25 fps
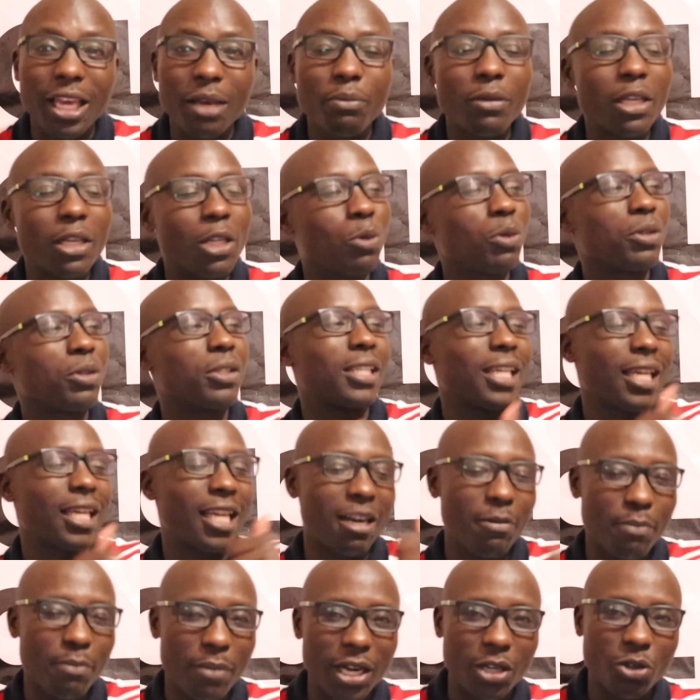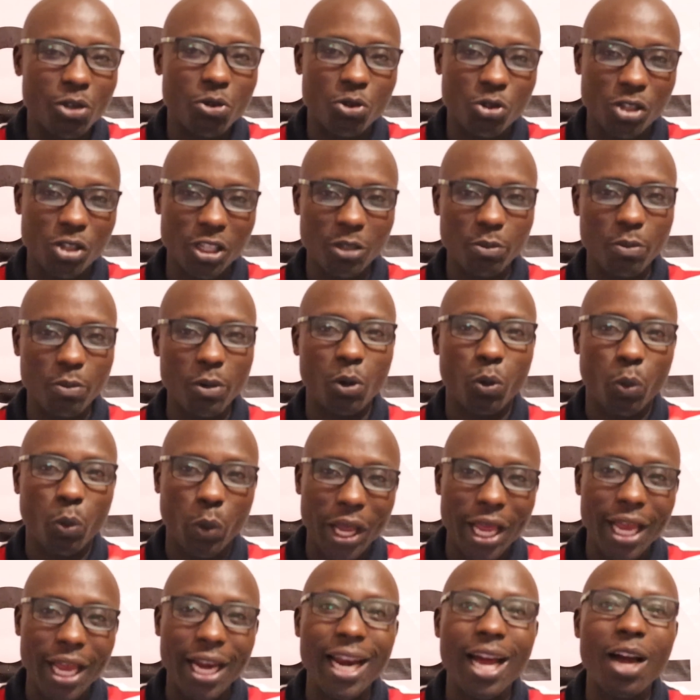came, it was taken back to transport,
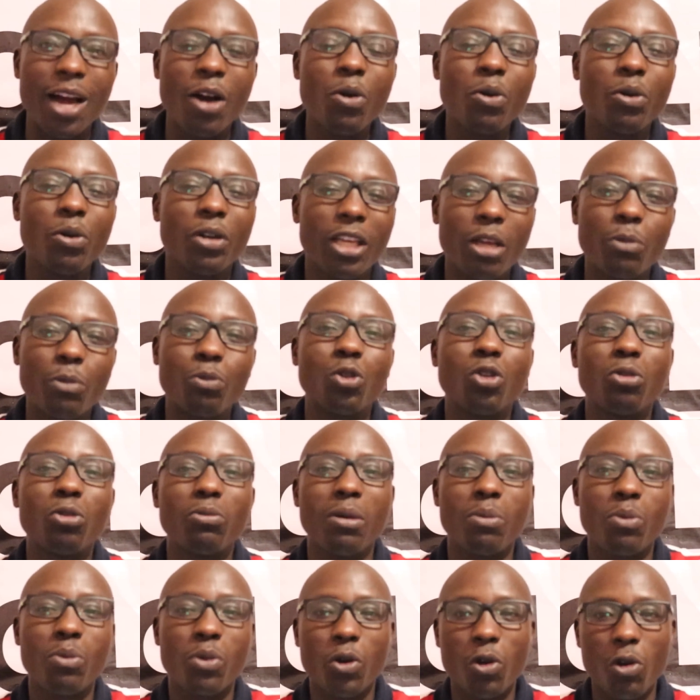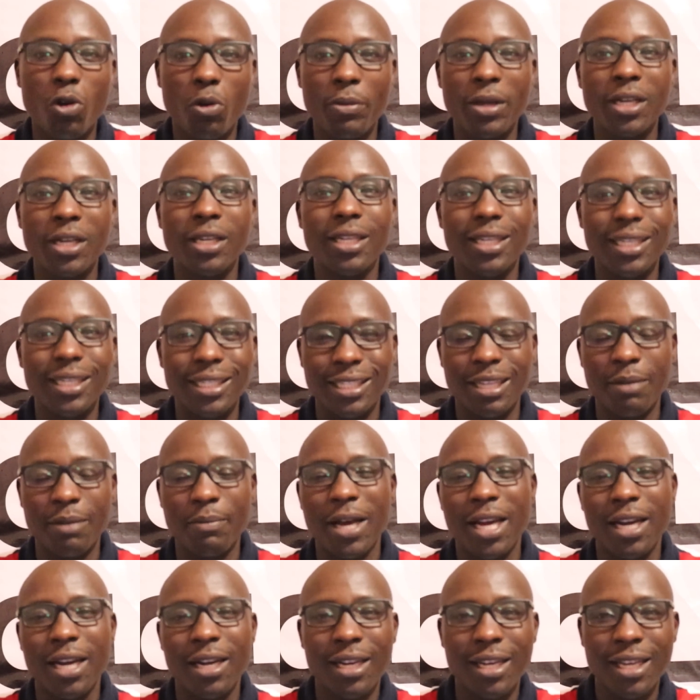where now Kipchumba Murkomen is the
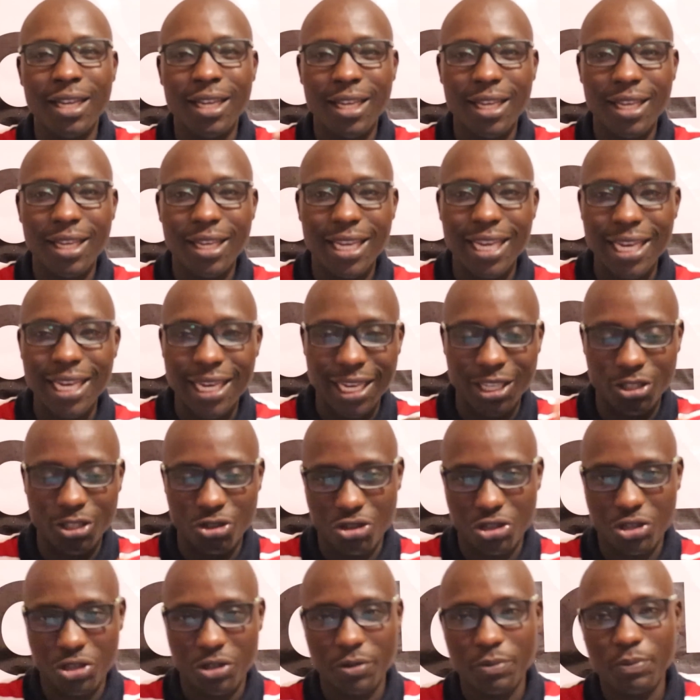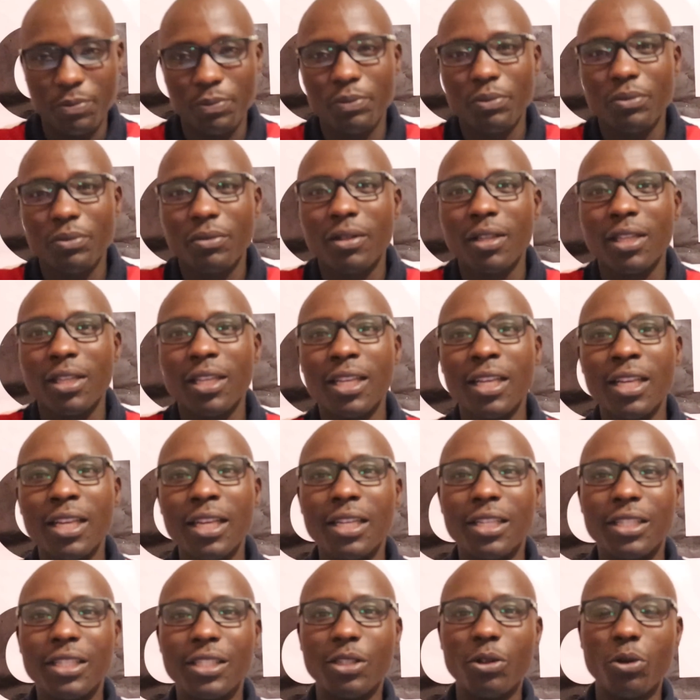man in it.
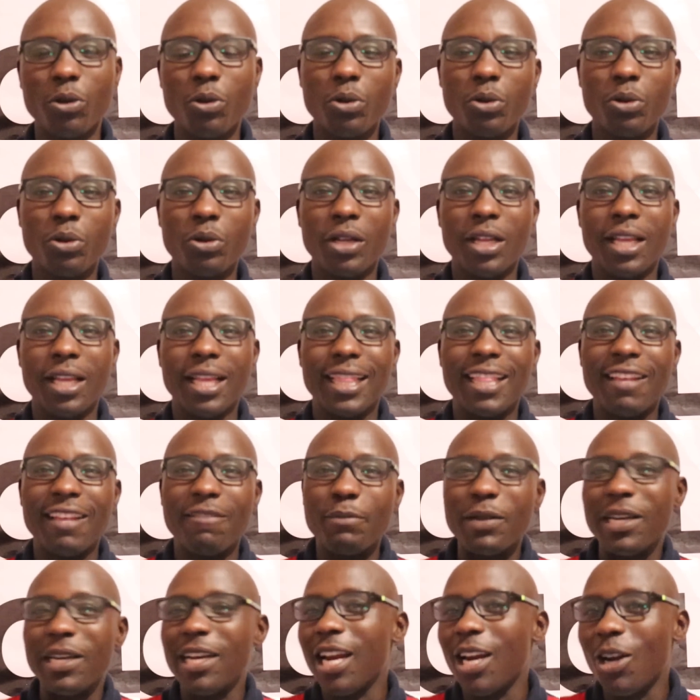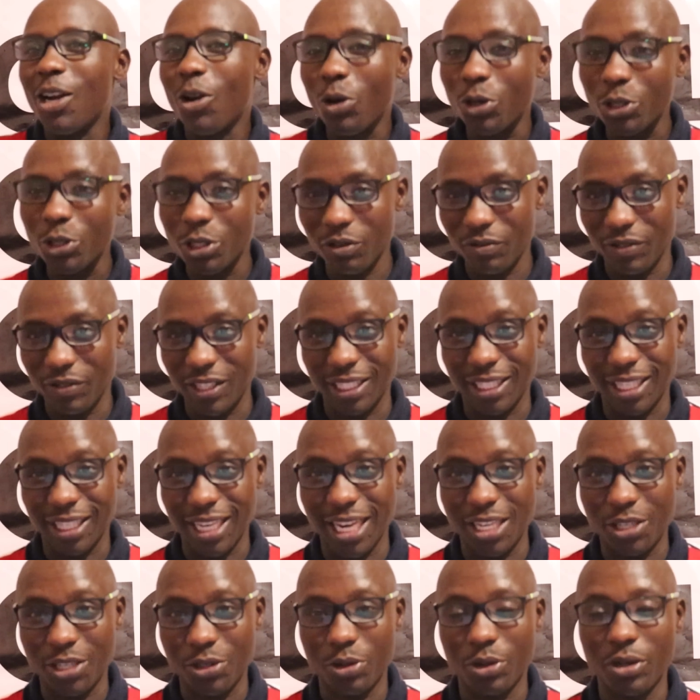So there has been a lot of
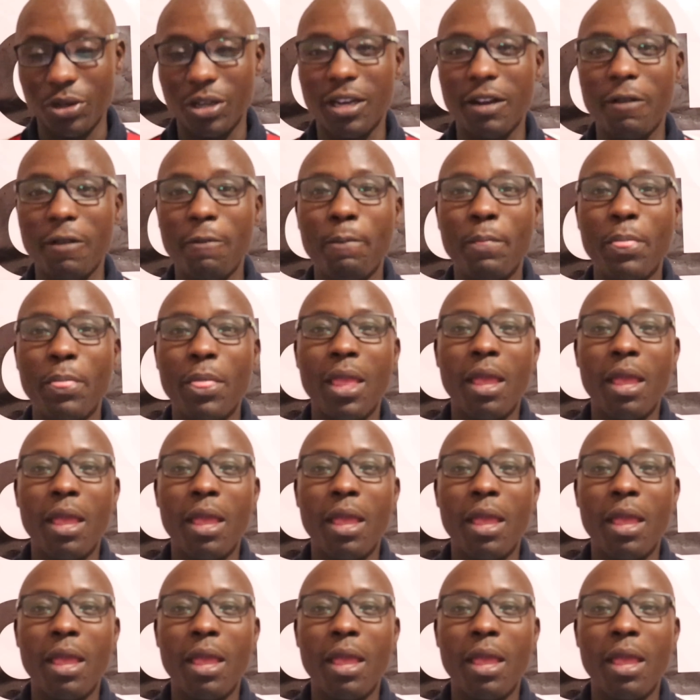discussion